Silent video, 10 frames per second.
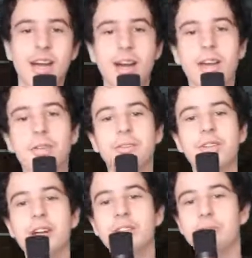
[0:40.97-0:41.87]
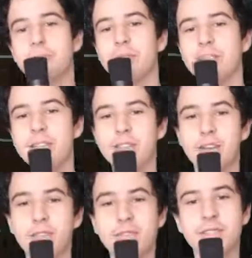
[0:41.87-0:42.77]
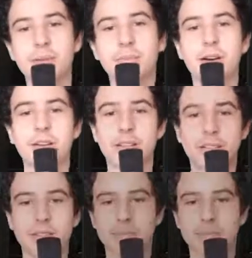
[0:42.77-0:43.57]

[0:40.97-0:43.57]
I will talk to the police officer about it.